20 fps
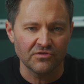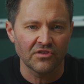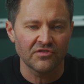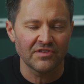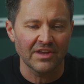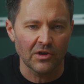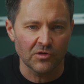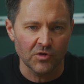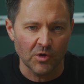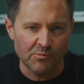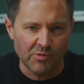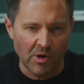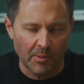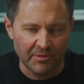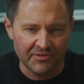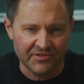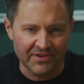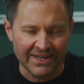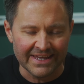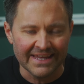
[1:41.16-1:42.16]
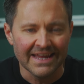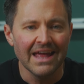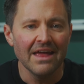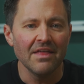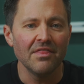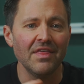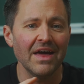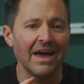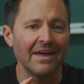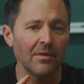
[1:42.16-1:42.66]
to sell your property.
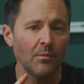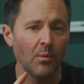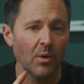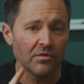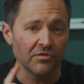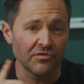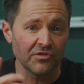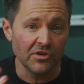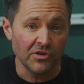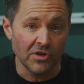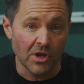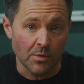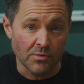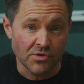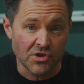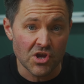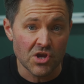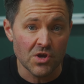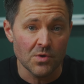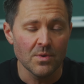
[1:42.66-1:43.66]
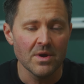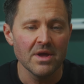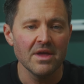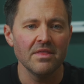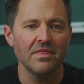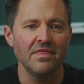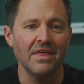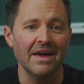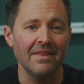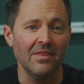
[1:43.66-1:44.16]
They're the ones that know you,
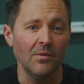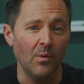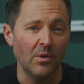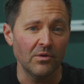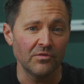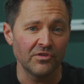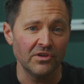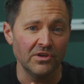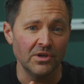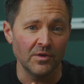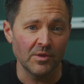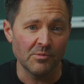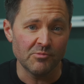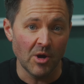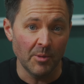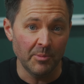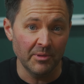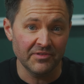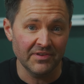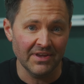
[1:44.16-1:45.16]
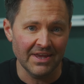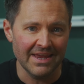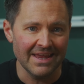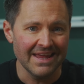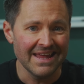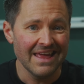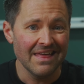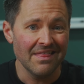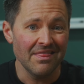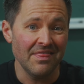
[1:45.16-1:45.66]
they're the ones that know the property,
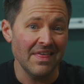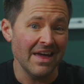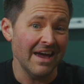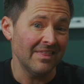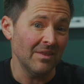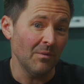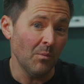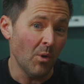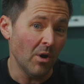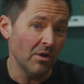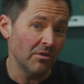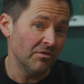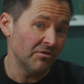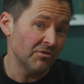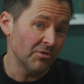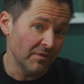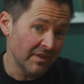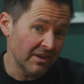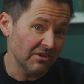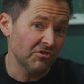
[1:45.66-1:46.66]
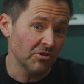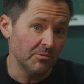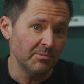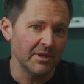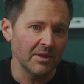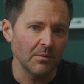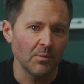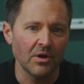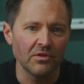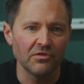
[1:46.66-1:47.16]
they're the ones, or they should be
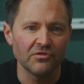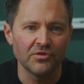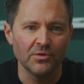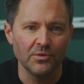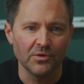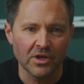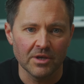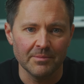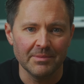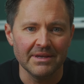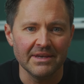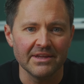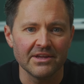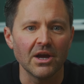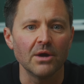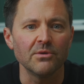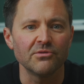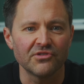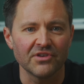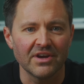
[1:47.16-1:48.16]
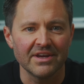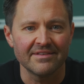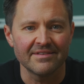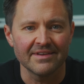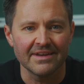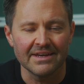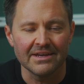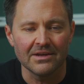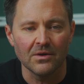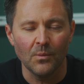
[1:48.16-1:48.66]
the ones, who are going to be
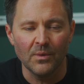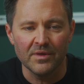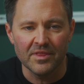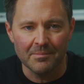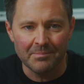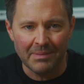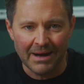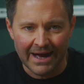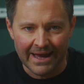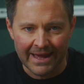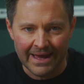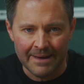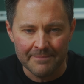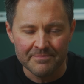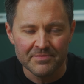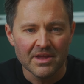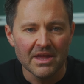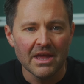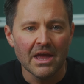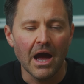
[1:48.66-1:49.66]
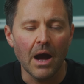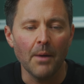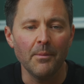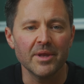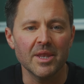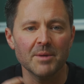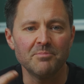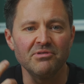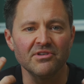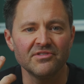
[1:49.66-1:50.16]
negotiating with a buyer. And
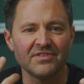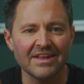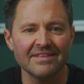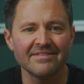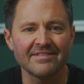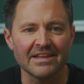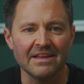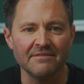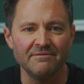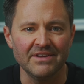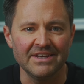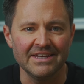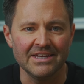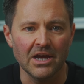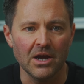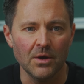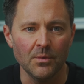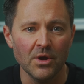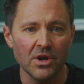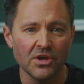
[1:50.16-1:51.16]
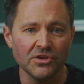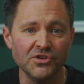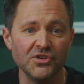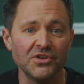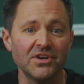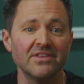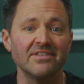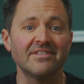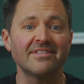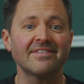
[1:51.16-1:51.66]
with a presenter-led video, you
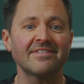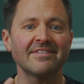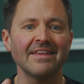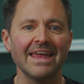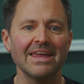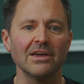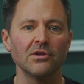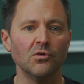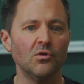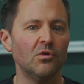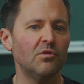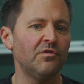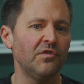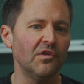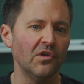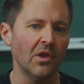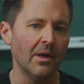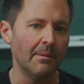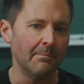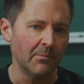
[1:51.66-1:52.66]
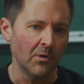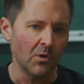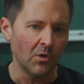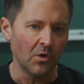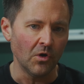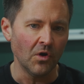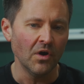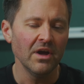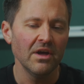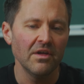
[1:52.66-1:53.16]
can say an awful lot
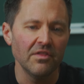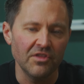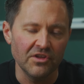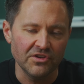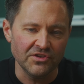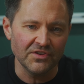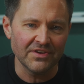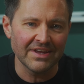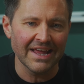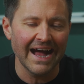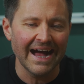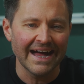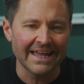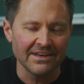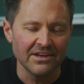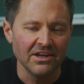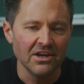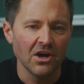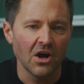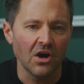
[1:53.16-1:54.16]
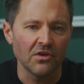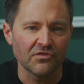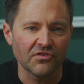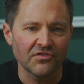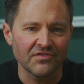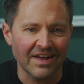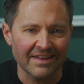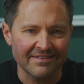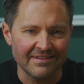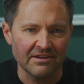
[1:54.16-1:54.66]
more than you can on
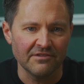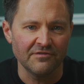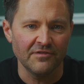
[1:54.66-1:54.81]
static